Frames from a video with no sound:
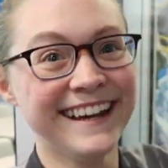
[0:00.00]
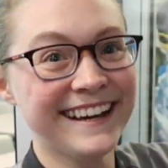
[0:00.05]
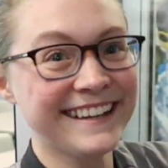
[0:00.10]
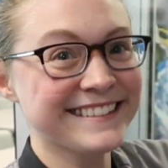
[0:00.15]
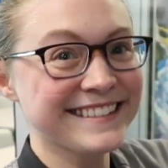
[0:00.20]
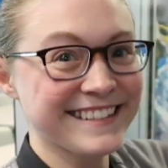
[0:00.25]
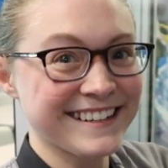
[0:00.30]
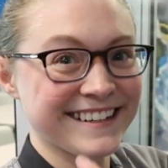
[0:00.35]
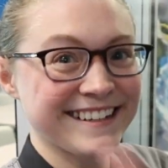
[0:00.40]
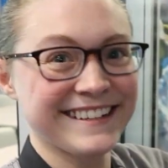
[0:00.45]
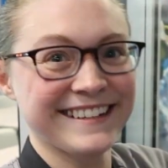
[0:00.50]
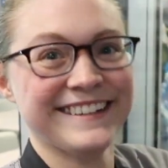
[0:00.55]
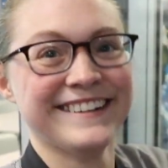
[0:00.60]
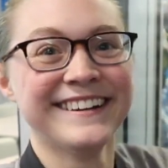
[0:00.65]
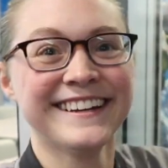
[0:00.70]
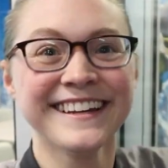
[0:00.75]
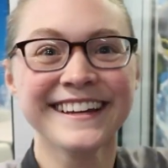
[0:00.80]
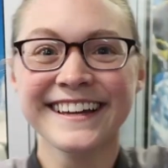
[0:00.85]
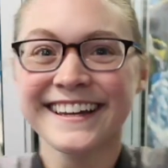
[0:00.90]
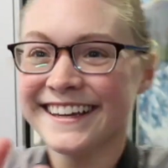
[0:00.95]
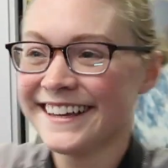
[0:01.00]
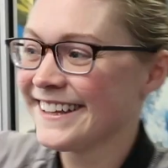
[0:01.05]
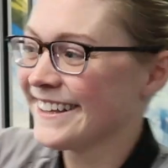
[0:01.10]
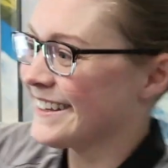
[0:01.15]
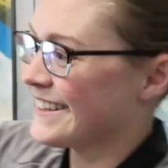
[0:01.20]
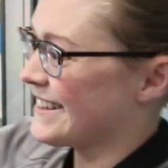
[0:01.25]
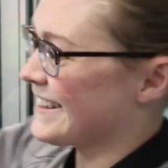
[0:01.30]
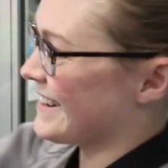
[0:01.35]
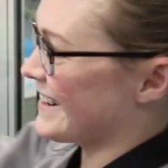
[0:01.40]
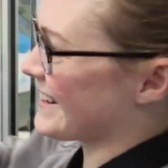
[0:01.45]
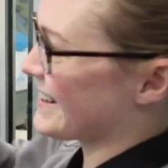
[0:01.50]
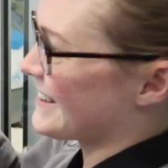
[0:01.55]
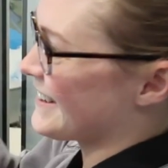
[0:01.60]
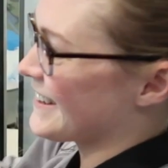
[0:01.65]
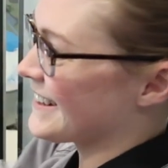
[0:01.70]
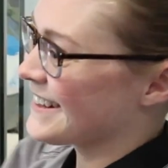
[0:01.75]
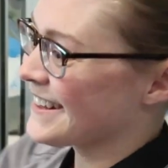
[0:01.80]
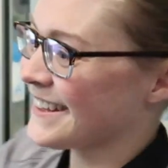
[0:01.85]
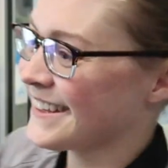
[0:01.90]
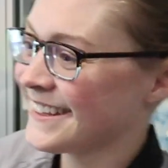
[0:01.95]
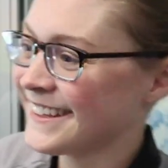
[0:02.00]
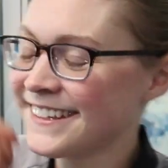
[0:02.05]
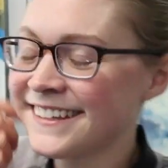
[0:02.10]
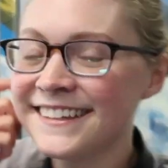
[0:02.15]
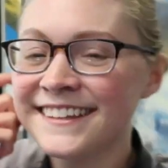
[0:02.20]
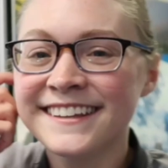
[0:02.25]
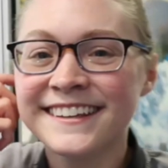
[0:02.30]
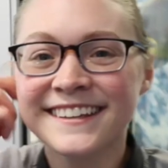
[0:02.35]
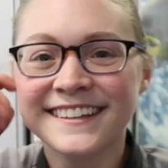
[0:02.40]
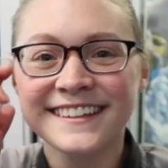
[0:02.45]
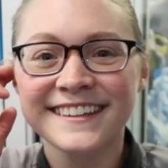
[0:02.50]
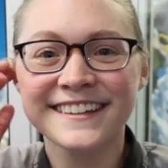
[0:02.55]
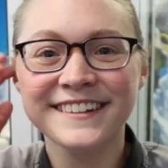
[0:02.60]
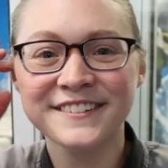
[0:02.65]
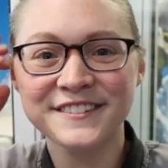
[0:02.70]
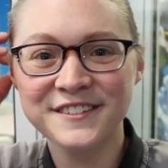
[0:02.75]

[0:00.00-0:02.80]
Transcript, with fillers: And I started going. I going. That's awesome.